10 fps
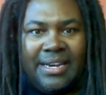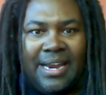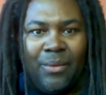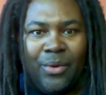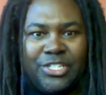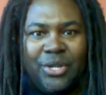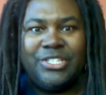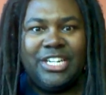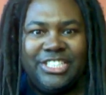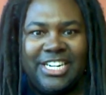there was no
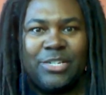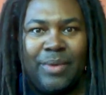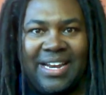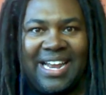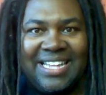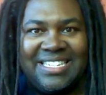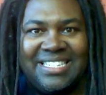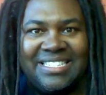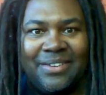such thing as weight classes.